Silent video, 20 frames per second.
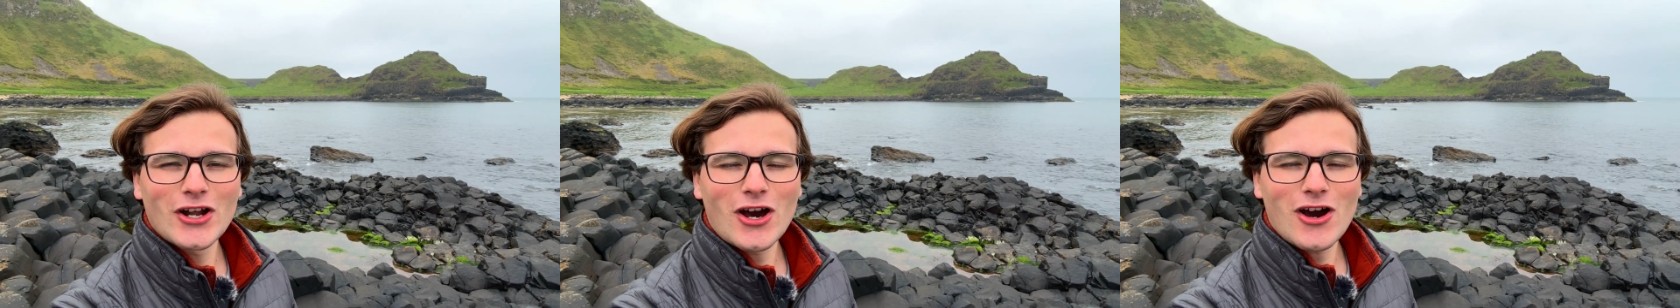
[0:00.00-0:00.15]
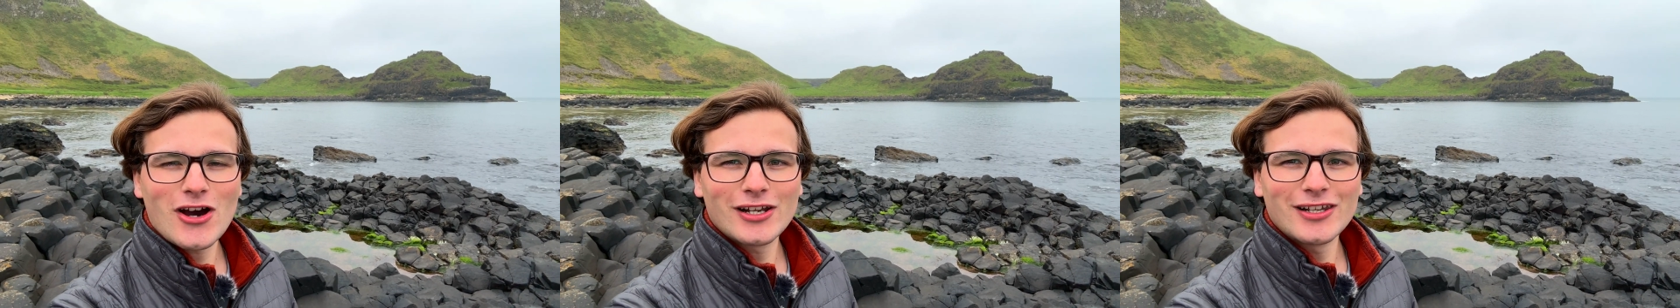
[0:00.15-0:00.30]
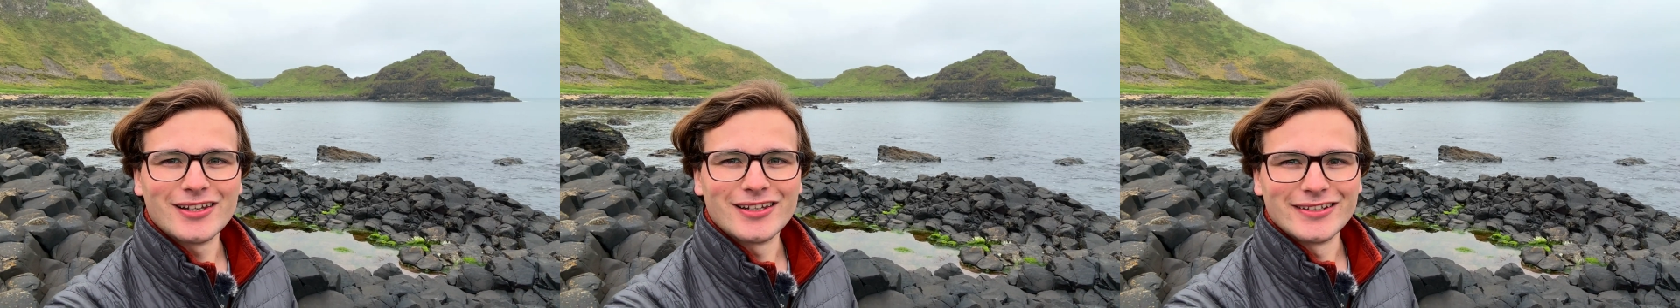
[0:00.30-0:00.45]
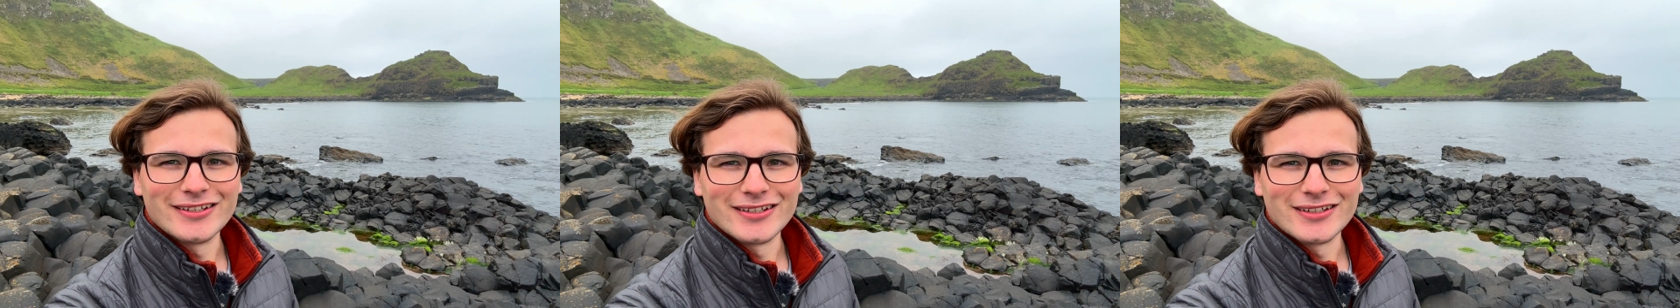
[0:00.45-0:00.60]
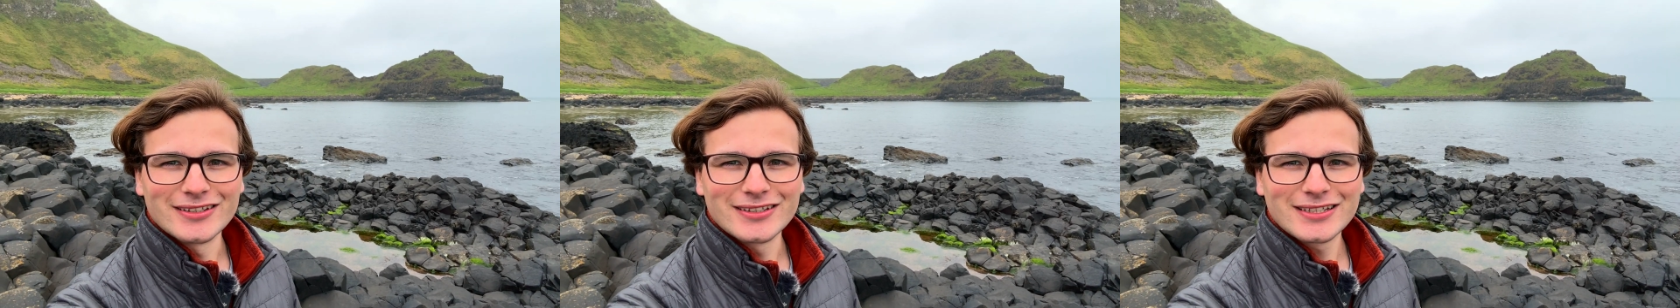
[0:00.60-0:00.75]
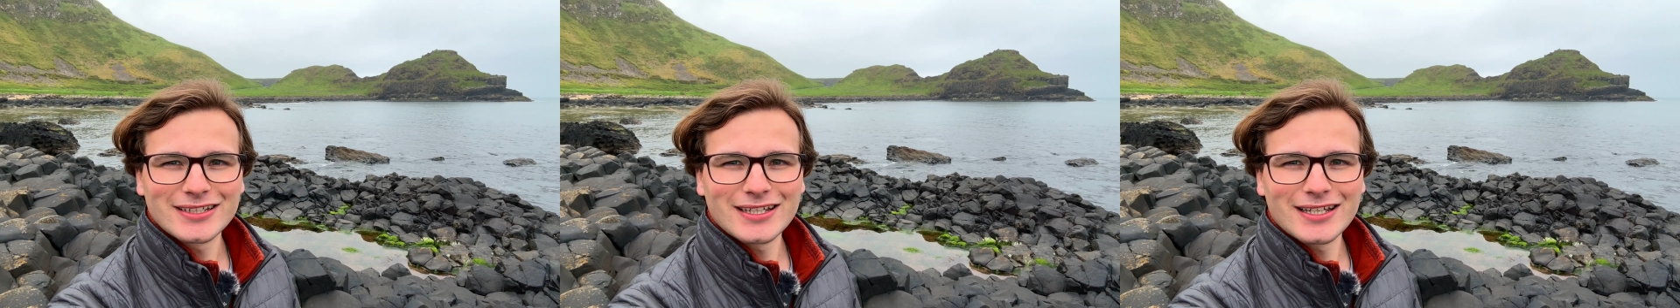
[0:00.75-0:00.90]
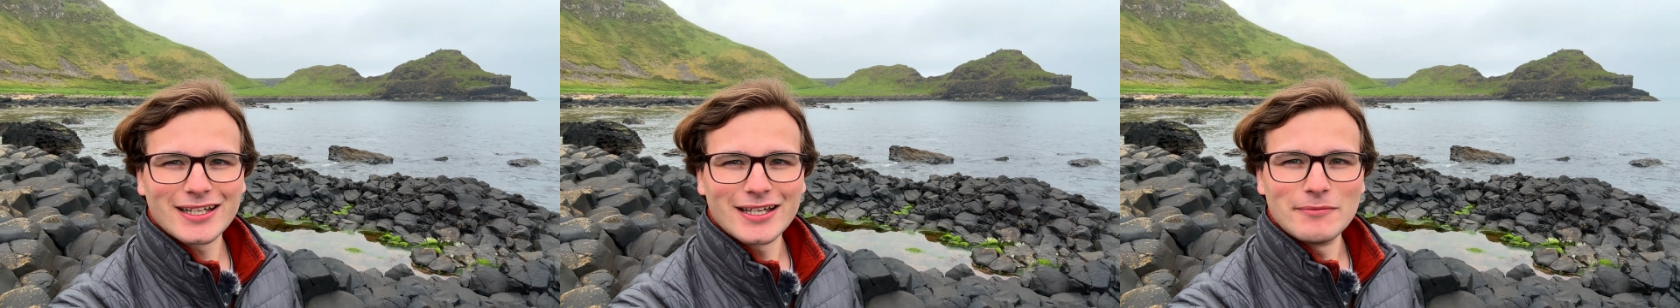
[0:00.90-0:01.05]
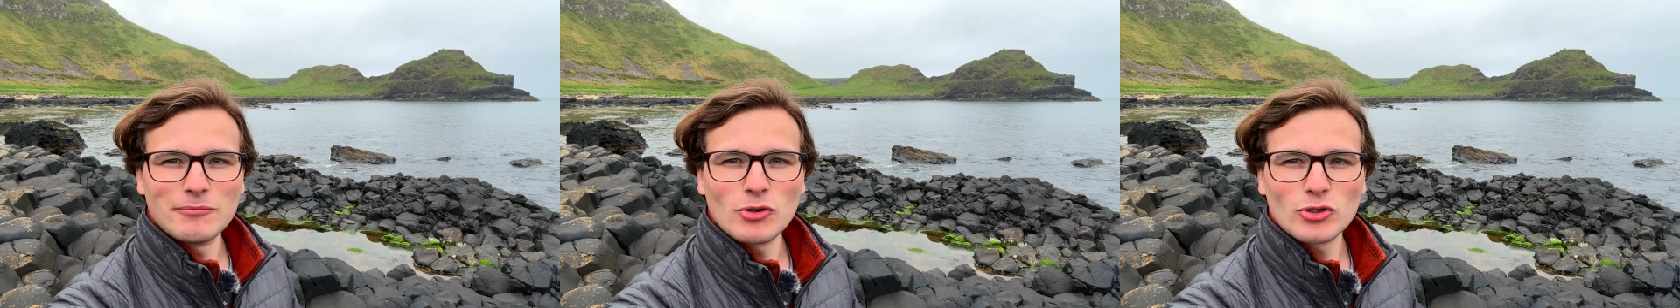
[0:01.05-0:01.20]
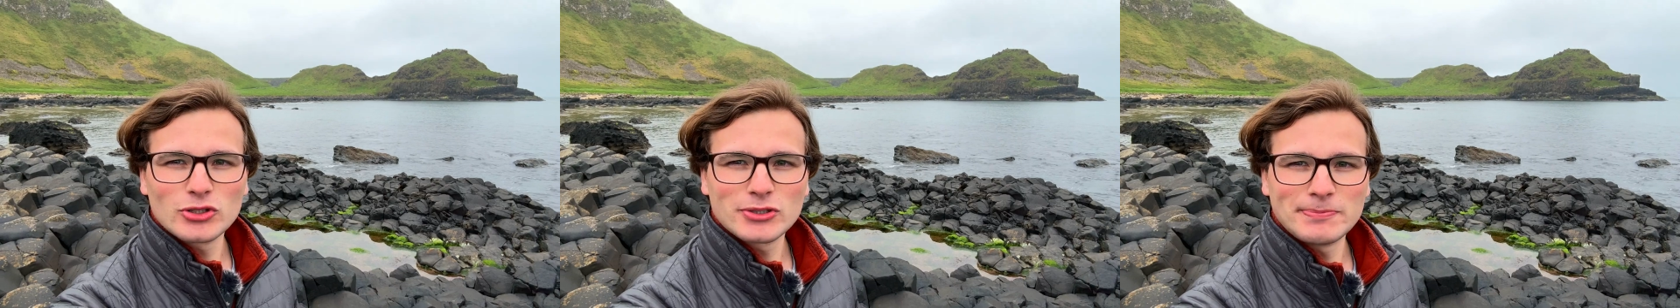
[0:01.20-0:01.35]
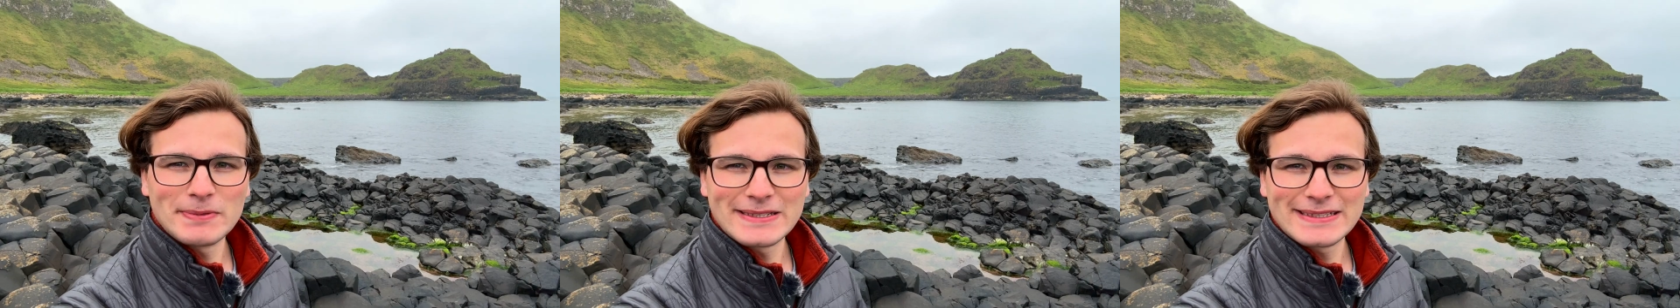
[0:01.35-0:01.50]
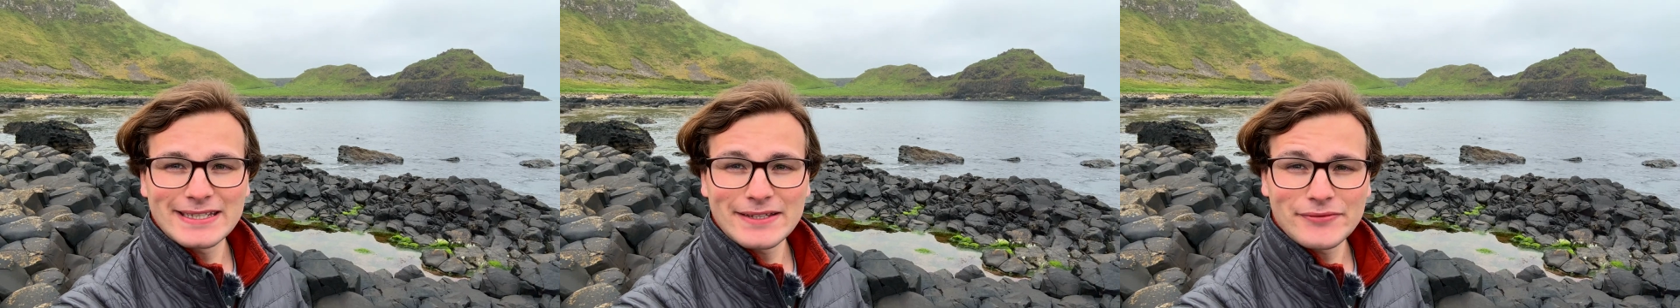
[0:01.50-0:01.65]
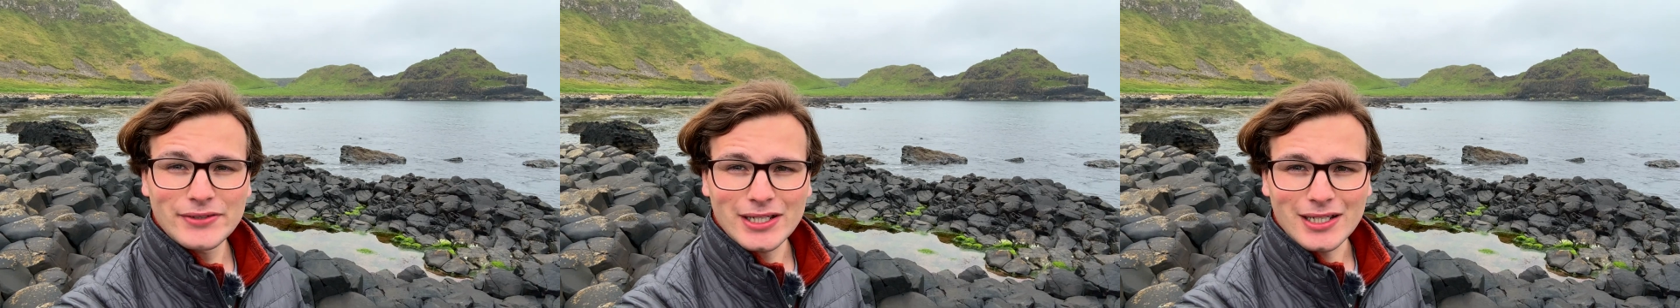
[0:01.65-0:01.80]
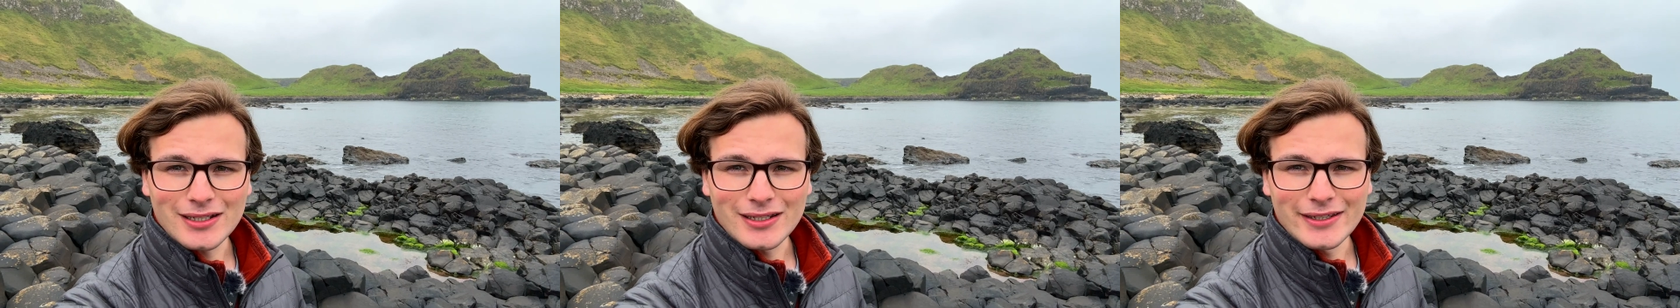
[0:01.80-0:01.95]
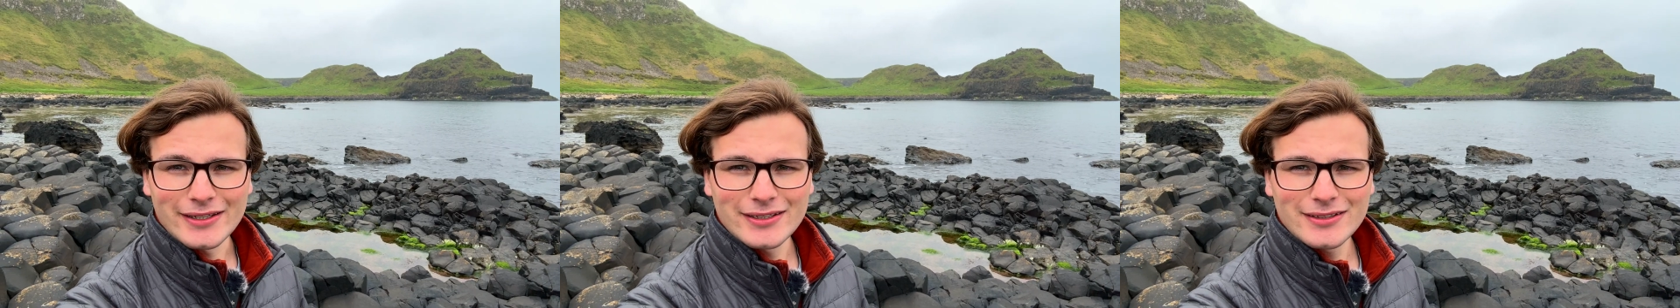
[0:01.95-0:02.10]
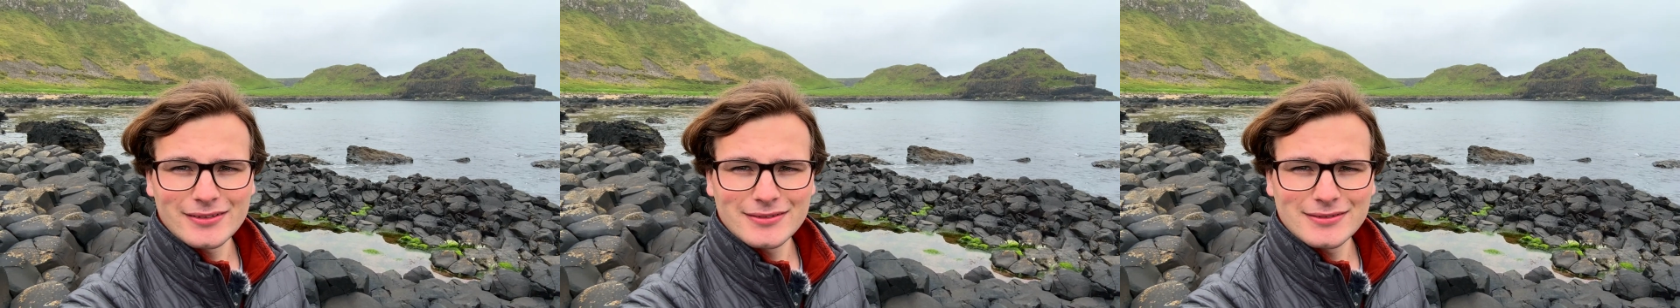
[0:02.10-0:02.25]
Ireland, and more specifically